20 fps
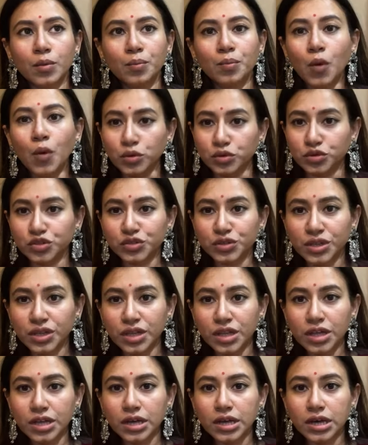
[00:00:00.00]
both.
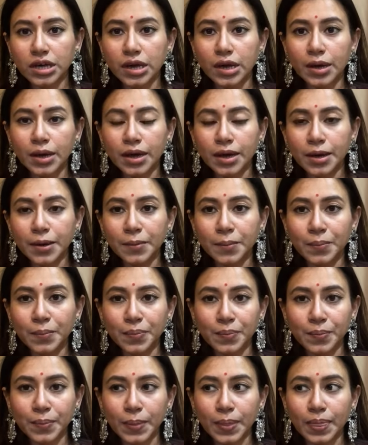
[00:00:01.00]
Uh,
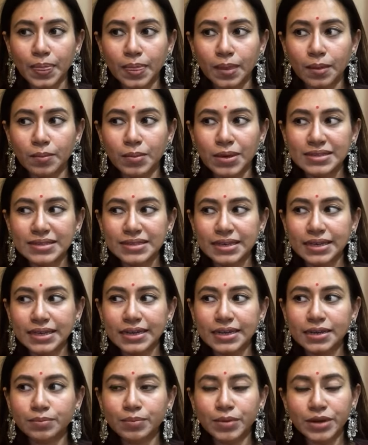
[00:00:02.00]

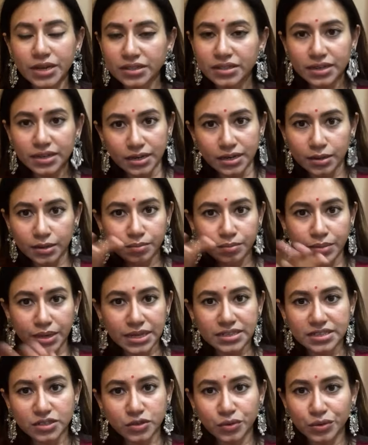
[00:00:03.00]
Basically Bharatanatyam
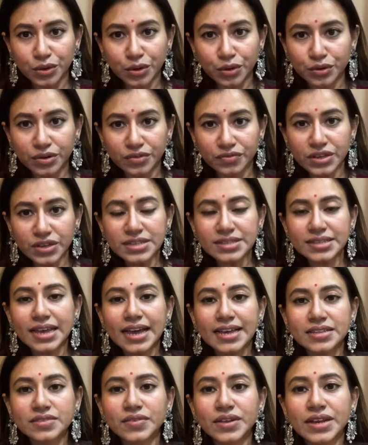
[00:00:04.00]
based choreographies,
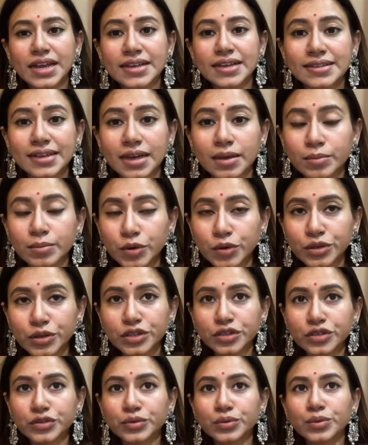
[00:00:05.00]
as well as I'm
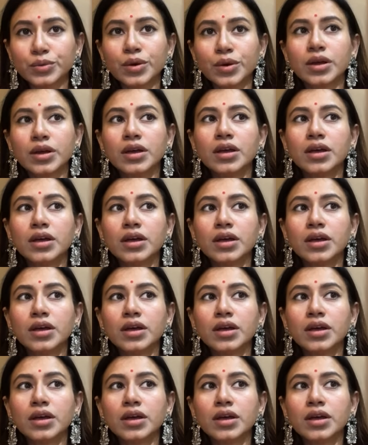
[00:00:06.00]
going to